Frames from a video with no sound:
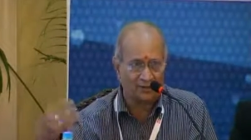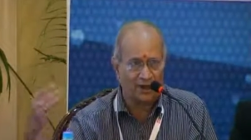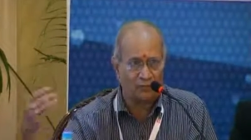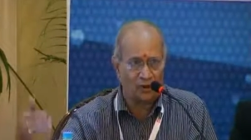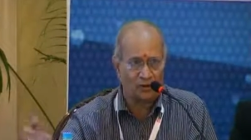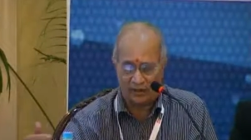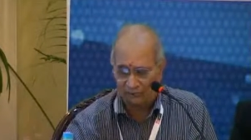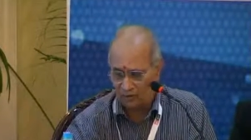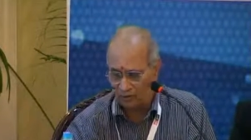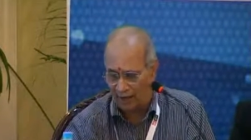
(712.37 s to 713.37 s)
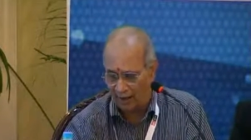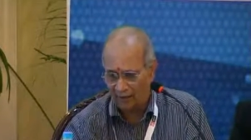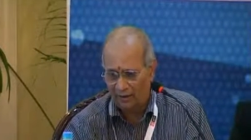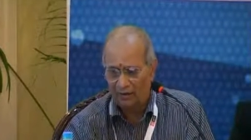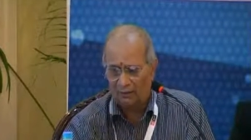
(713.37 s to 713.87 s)
kind of project reviews done,
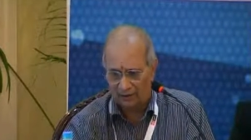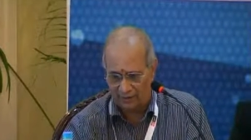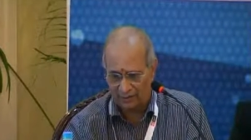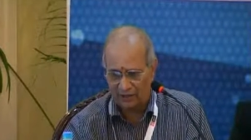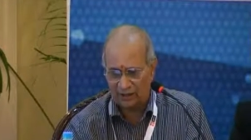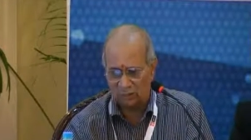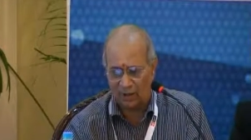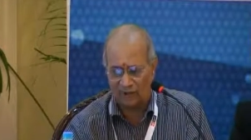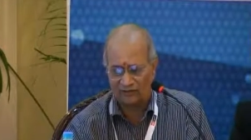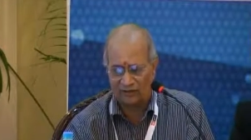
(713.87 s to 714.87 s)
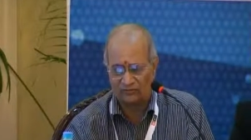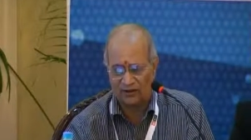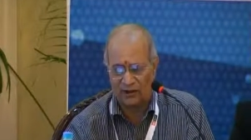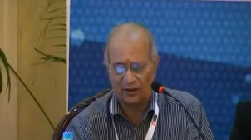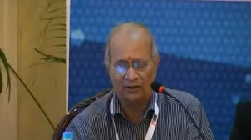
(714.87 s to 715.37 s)
but this is one of the things we
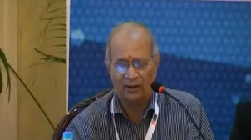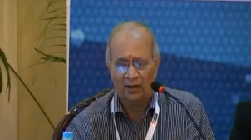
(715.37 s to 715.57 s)
learned.